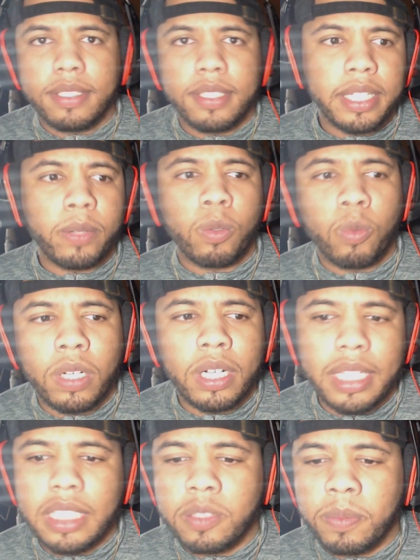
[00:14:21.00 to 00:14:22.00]
They were one of
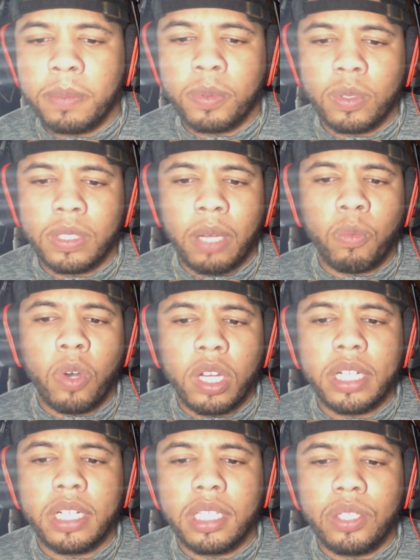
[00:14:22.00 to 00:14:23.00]
these people that
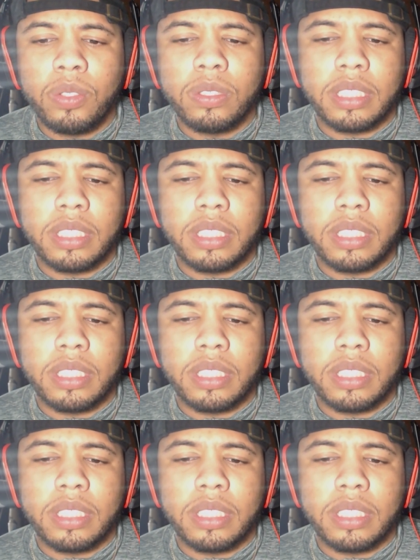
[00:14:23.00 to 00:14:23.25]
wanted to use